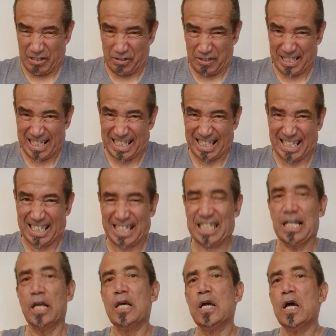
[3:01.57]
correctly.
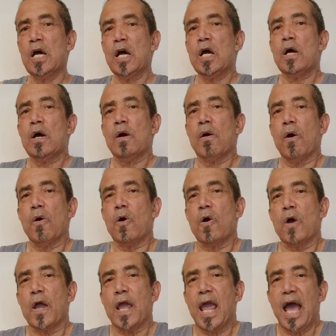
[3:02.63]

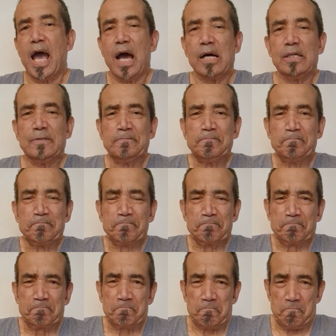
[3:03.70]
Oh,
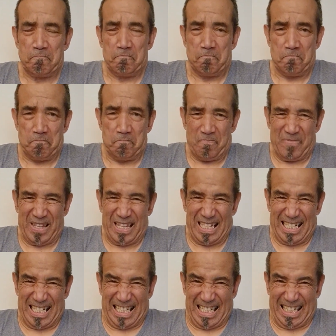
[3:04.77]
yeah.
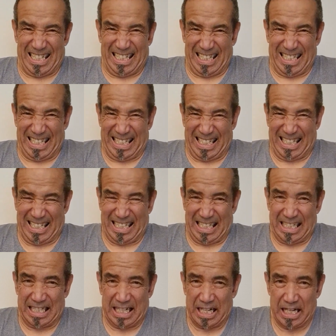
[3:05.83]

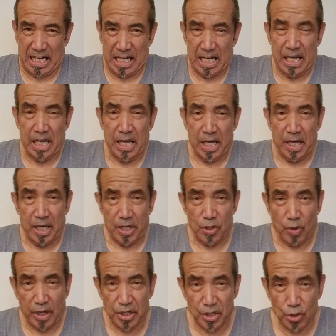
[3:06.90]
Mm-hmm.
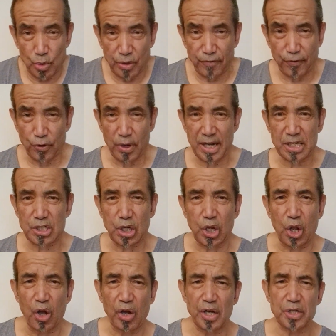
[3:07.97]
You can do it for as
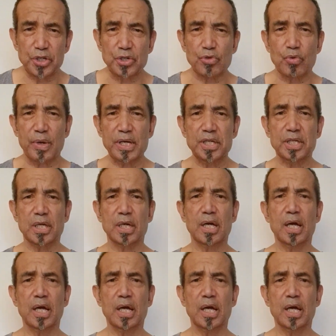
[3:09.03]
long as you wish,